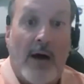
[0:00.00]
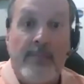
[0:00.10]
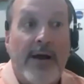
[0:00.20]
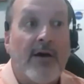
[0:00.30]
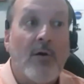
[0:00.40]

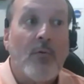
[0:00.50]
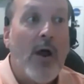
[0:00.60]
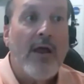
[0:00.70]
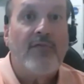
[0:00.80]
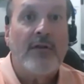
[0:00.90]
Am I going to
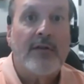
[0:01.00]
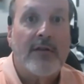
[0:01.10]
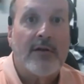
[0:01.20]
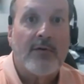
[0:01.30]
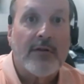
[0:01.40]
wave into
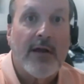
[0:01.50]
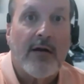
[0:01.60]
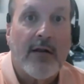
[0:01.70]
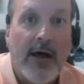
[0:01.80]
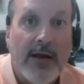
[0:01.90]
the North
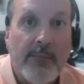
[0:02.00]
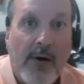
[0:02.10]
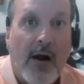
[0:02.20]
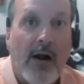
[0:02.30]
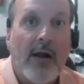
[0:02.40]
Carolina
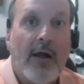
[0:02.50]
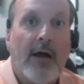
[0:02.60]
bar?